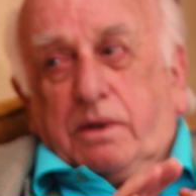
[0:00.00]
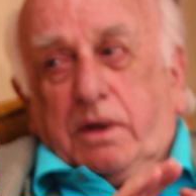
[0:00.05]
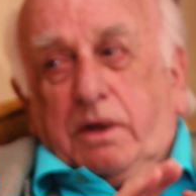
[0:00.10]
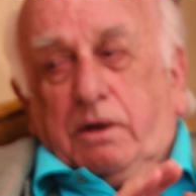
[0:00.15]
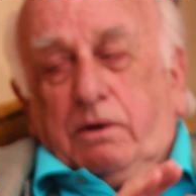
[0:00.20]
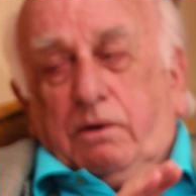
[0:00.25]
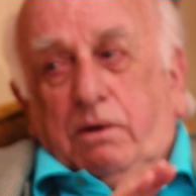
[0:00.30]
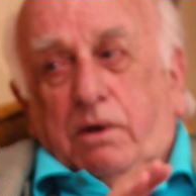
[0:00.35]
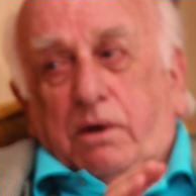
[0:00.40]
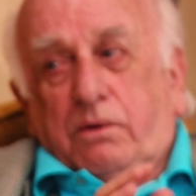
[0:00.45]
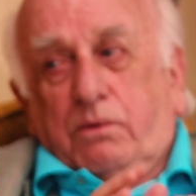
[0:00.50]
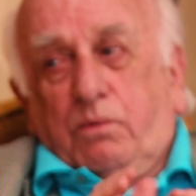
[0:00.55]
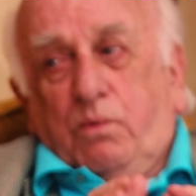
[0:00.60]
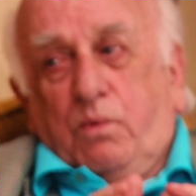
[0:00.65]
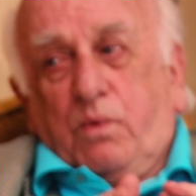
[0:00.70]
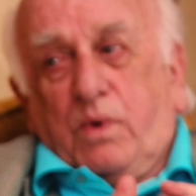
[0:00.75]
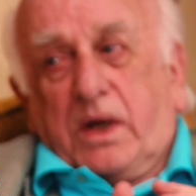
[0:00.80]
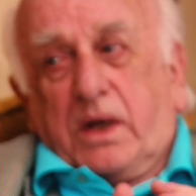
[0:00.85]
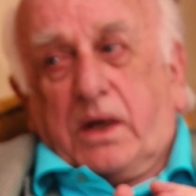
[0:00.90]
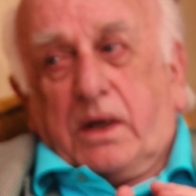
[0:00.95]
in her own
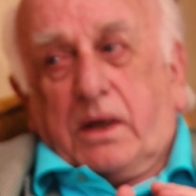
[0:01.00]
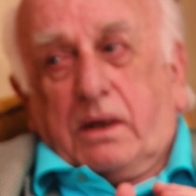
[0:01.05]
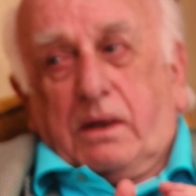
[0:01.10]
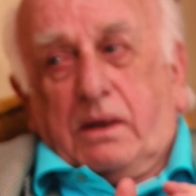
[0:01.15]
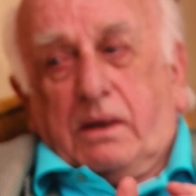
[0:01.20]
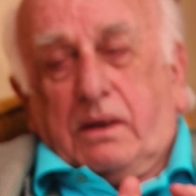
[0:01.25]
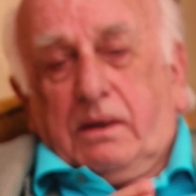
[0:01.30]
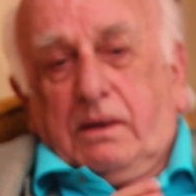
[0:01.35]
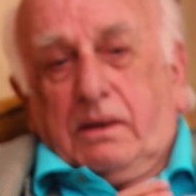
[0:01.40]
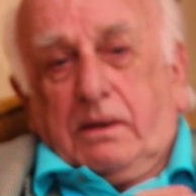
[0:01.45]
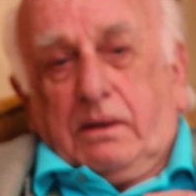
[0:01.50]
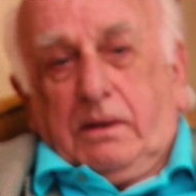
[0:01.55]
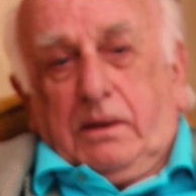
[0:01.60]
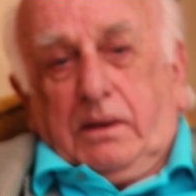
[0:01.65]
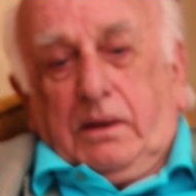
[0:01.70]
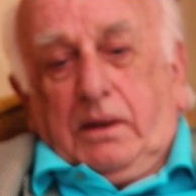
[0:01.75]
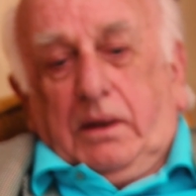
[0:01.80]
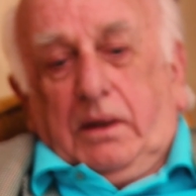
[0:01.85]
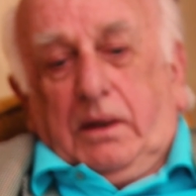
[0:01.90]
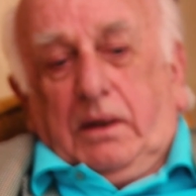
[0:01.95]
way,
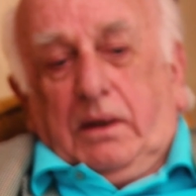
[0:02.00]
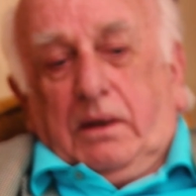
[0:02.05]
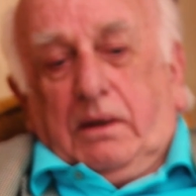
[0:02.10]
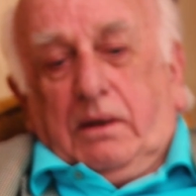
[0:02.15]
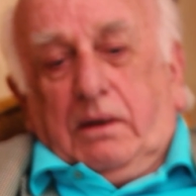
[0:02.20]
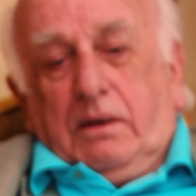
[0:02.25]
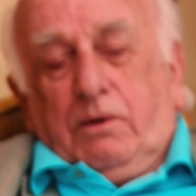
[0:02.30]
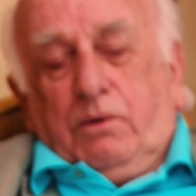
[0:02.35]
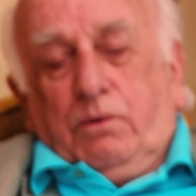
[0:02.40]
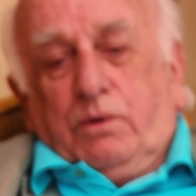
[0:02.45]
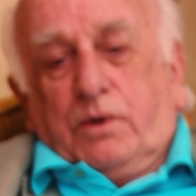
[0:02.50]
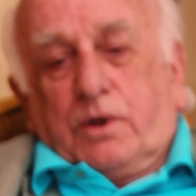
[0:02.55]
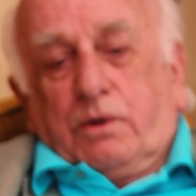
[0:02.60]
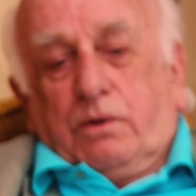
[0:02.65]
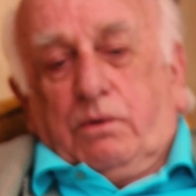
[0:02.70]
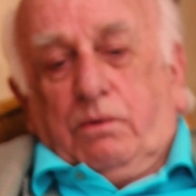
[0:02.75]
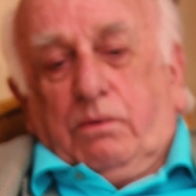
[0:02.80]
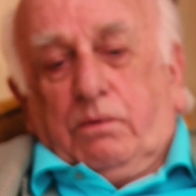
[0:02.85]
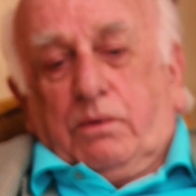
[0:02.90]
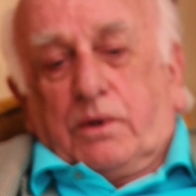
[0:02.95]

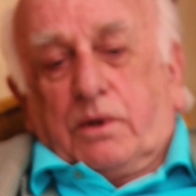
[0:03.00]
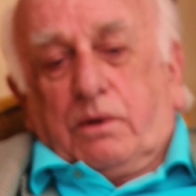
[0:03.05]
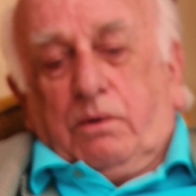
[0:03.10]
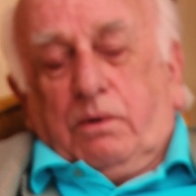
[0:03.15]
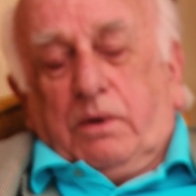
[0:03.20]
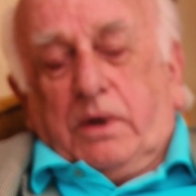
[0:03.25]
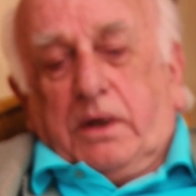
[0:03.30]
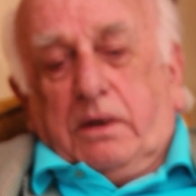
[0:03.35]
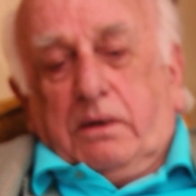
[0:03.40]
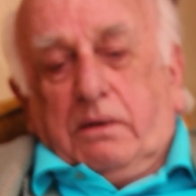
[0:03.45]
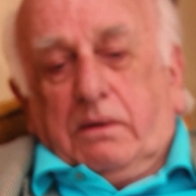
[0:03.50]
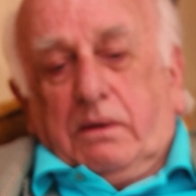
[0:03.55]
was quite